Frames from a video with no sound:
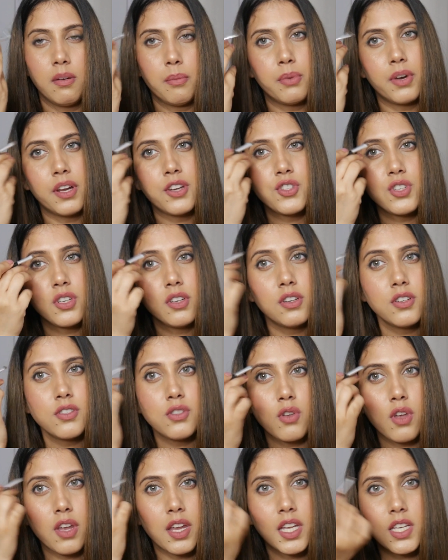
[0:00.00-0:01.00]
brush here,
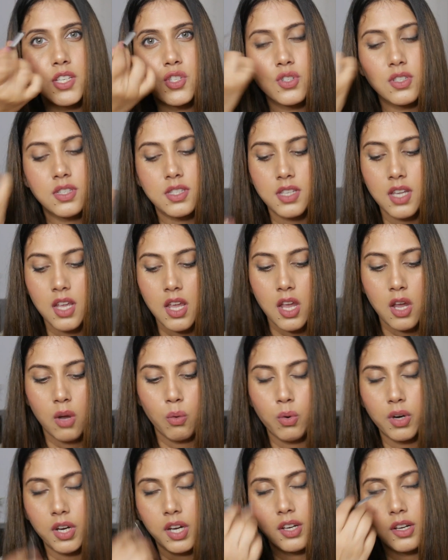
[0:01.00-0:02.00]
so you can just
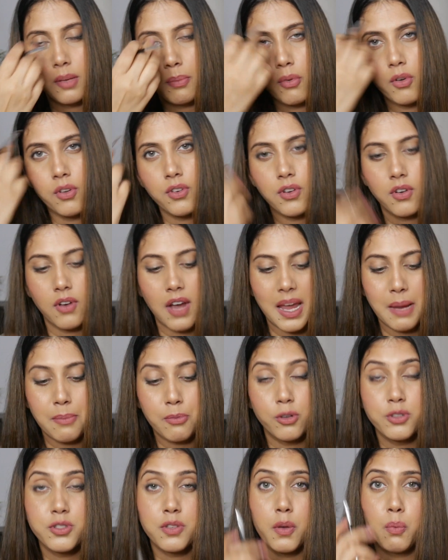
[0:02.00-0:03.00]
work it up on your
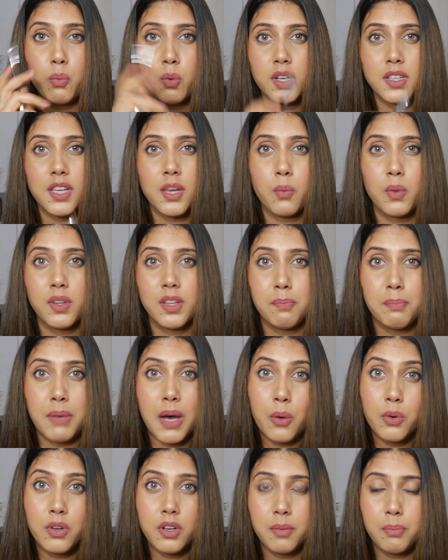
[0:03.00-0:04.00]
eyebrows if you're working with a
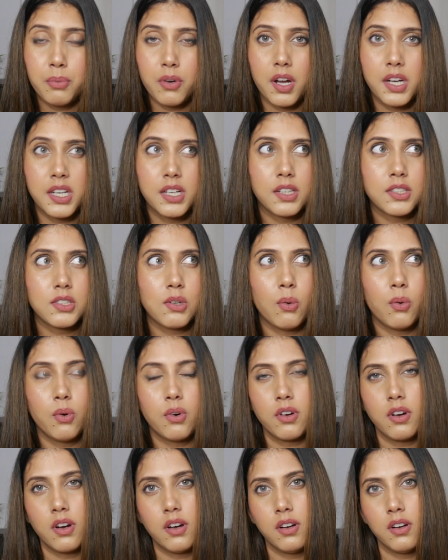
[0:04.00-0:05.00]
powder product
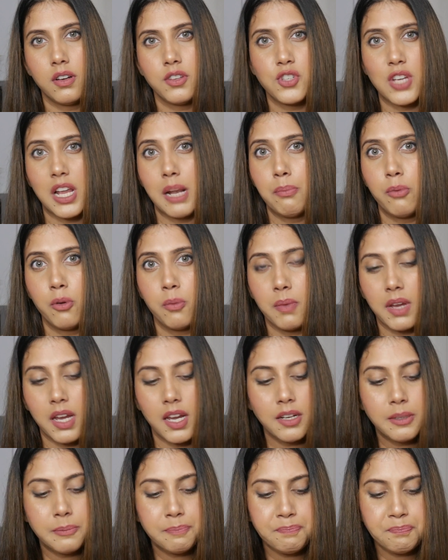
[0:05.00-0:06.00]
or gel
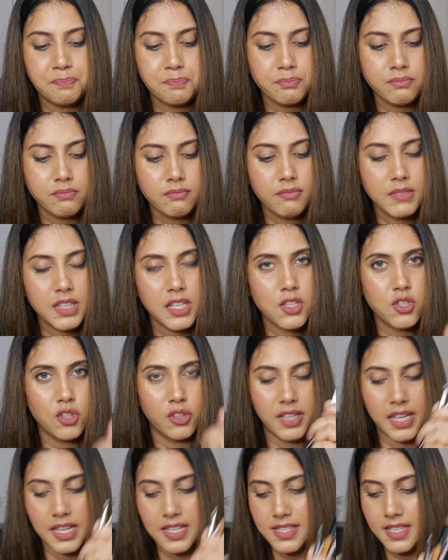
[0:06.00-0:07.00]
pomade. So
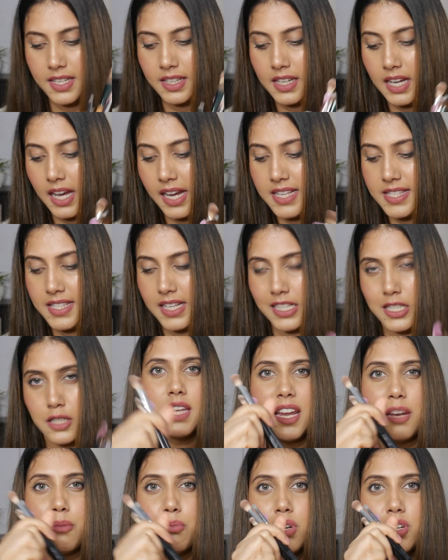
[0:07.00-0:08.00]
that's it guys, that's
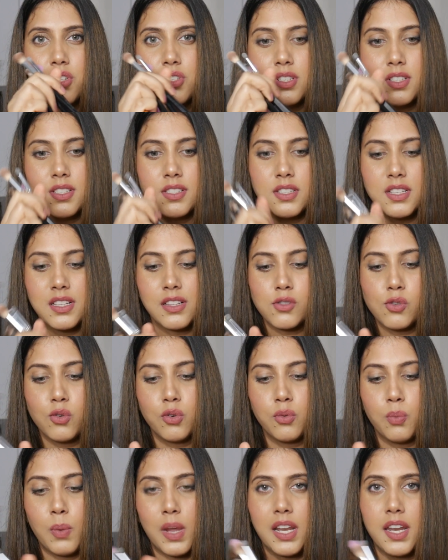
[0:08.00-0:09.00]
8 brushes. It's
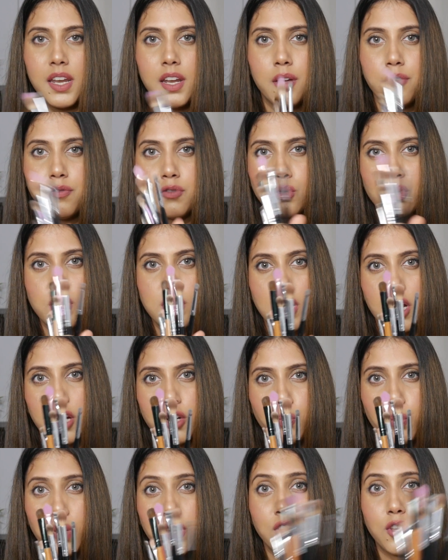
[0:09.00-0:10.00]
good, well enough to
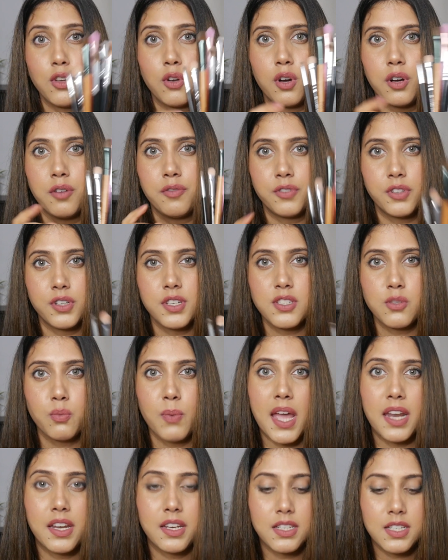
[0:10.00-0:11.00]
start with your first
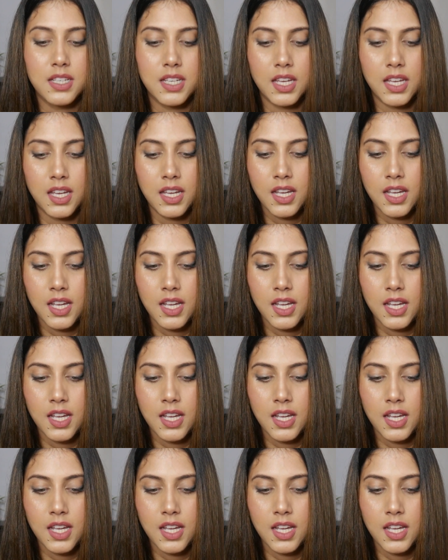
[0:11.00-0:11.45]
Vanity,